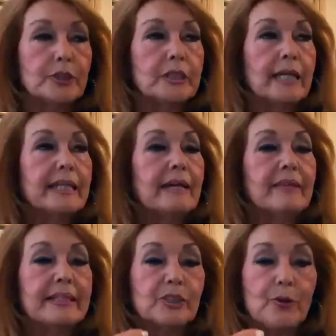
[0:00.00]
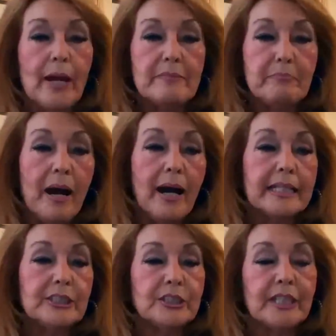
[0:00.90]
She's got to have this great
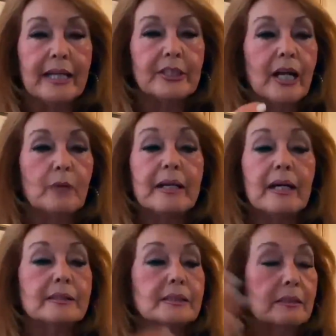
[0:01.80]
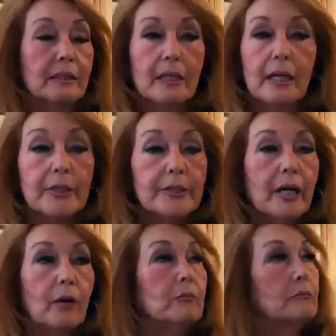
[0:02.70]
body. She's got, you know, because, you
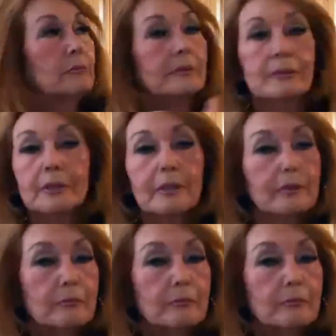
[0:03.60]
know, look